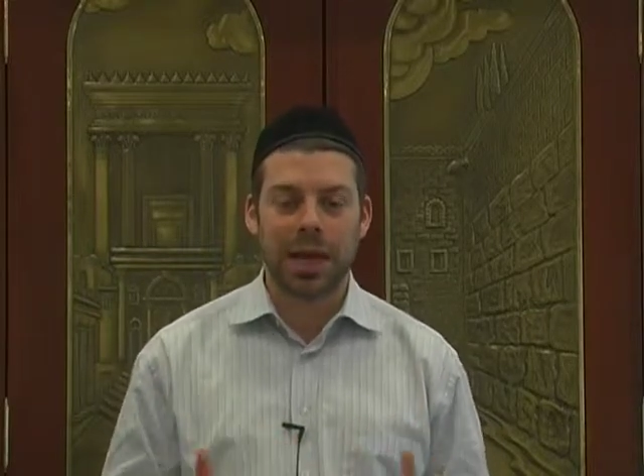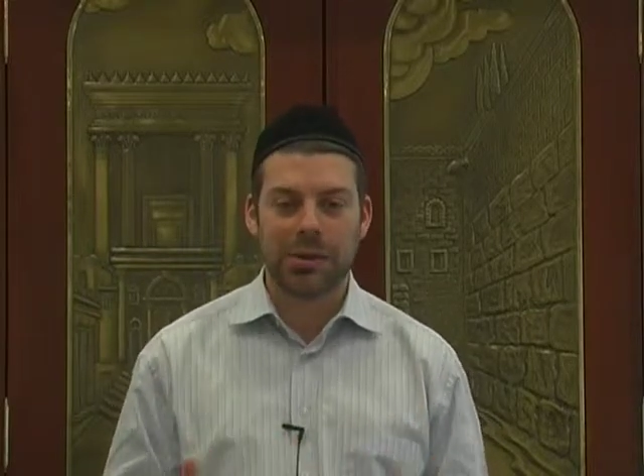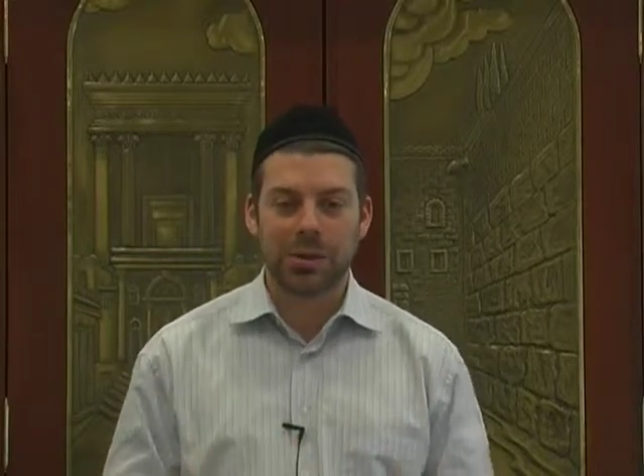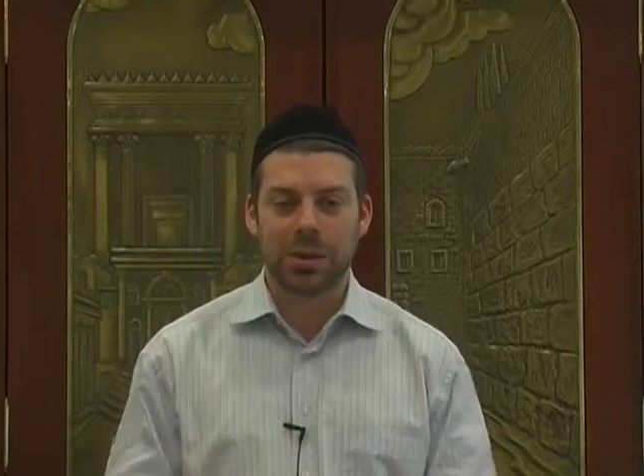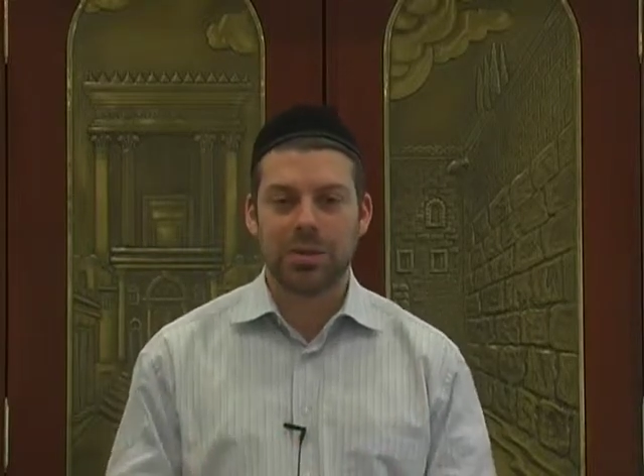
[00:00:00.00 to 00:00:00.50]

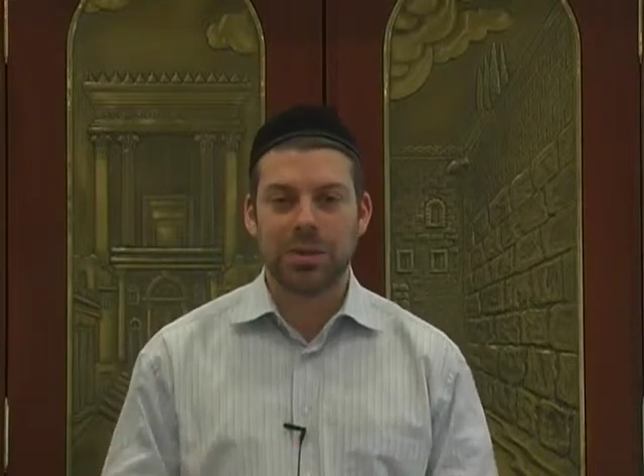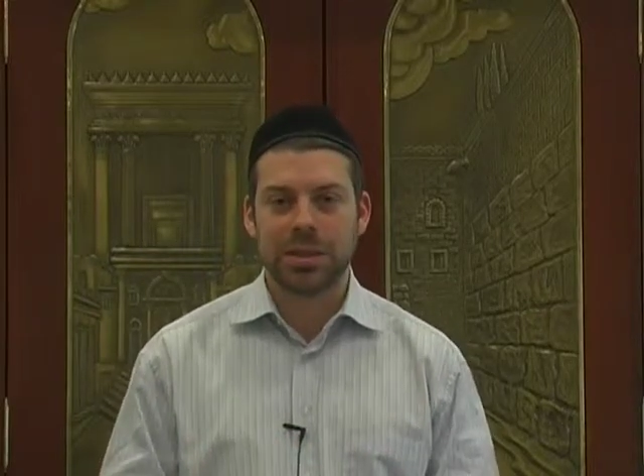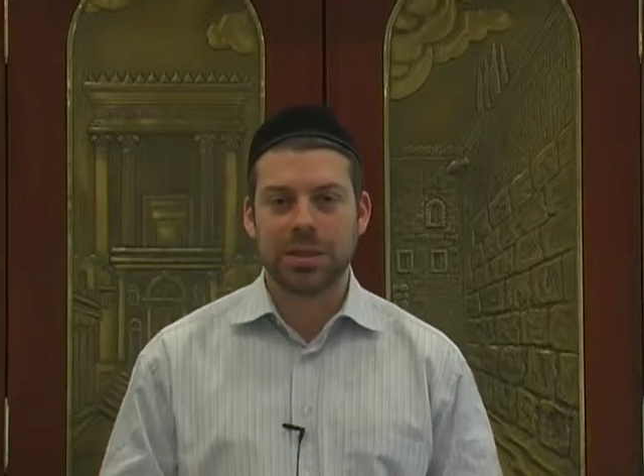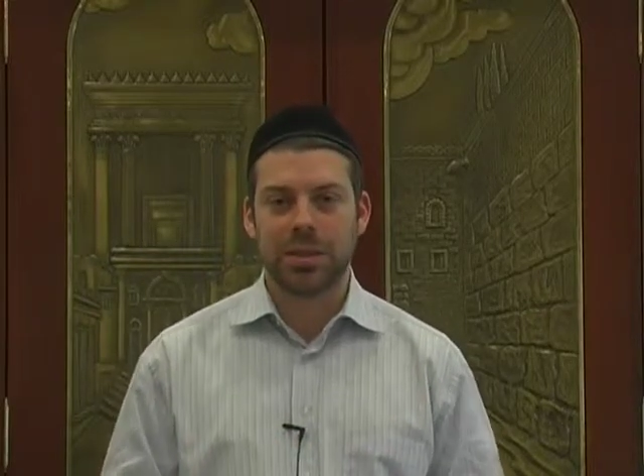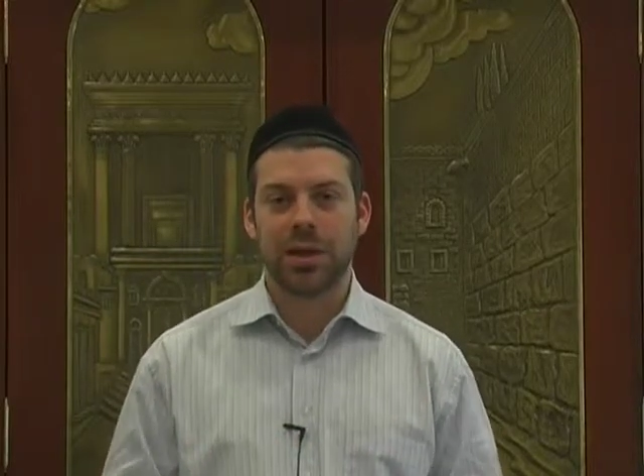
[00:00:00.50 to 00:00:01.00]
not just to be
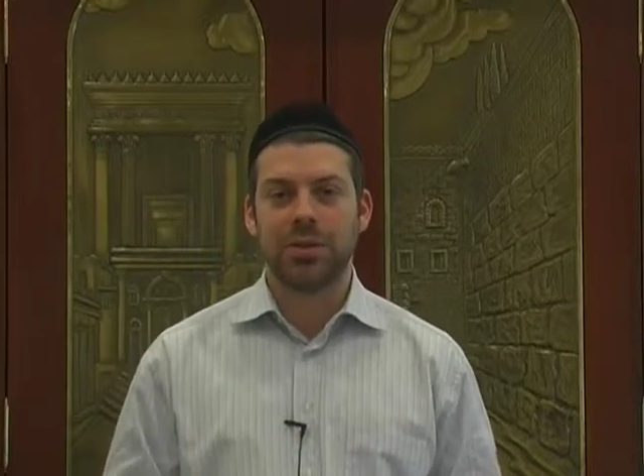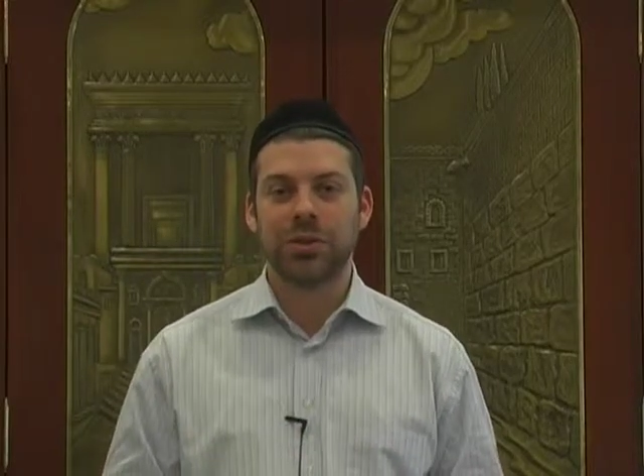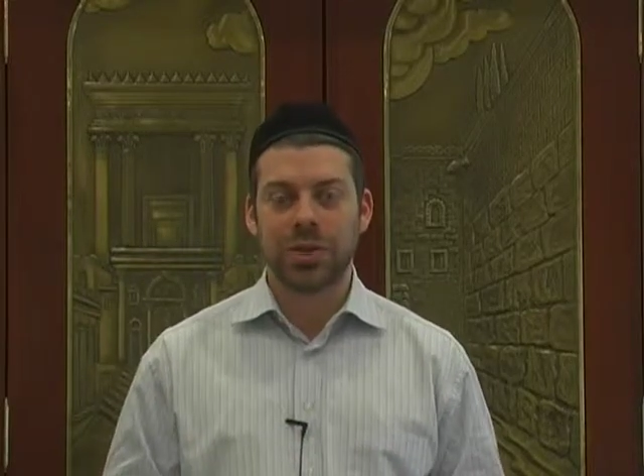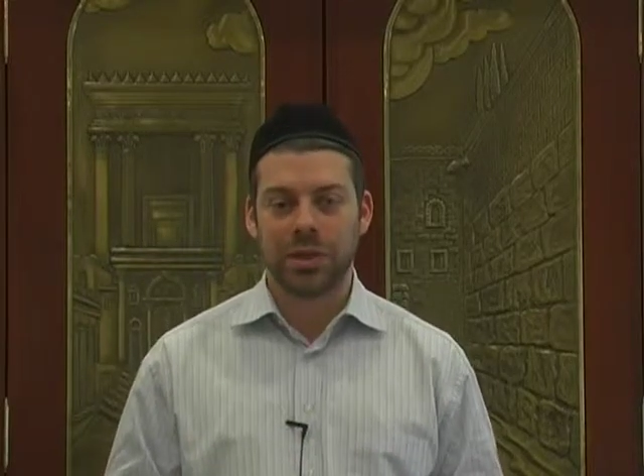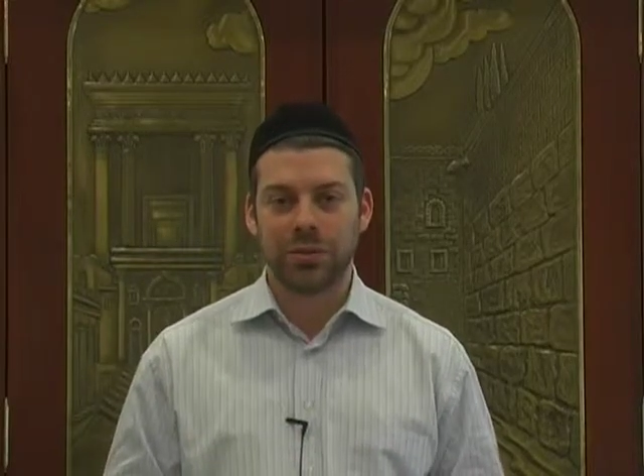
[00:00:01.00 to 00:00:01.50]
sitting on the
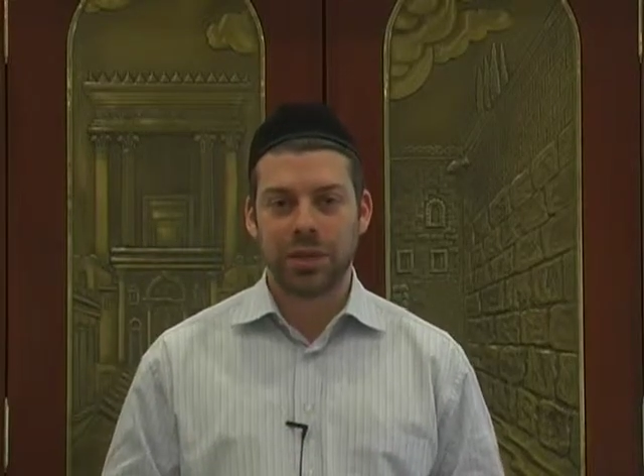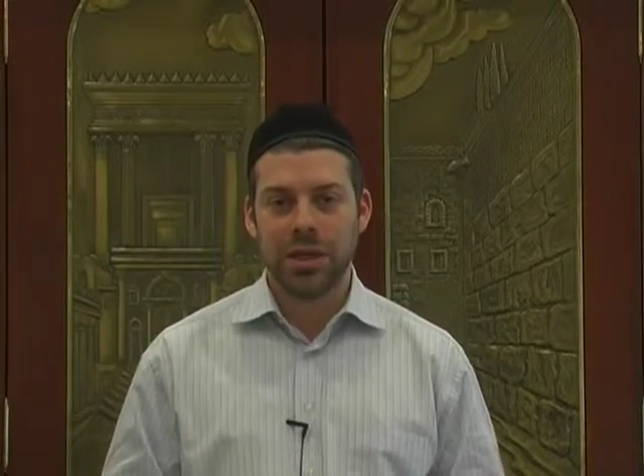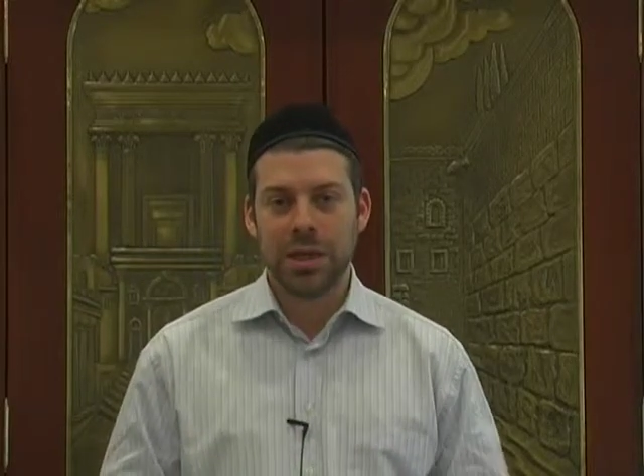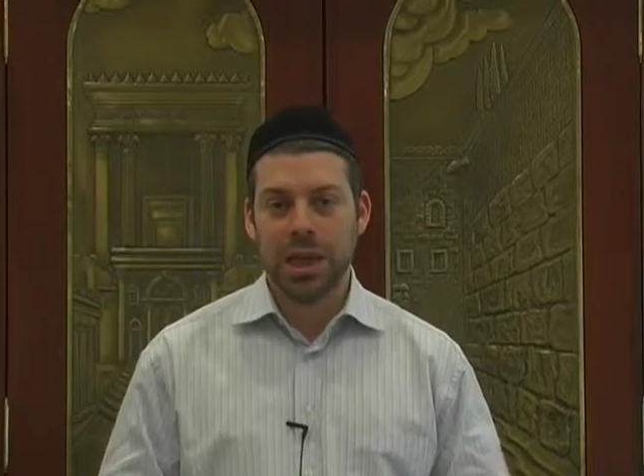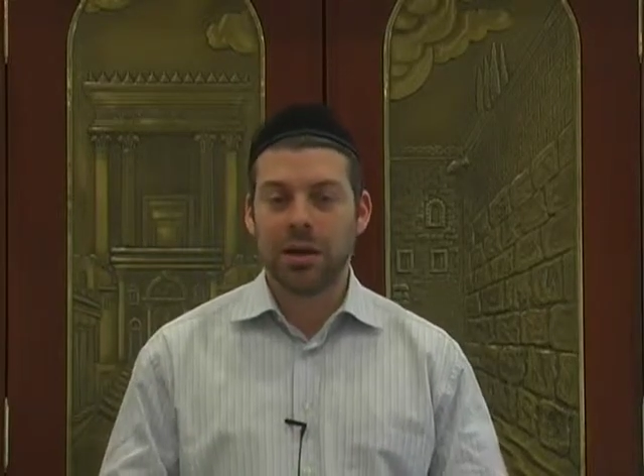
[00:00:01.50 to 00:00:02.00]
shelf.
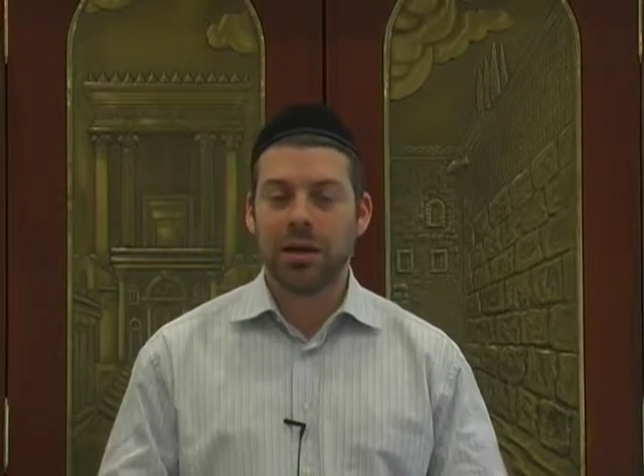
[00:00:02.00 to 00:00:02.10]
And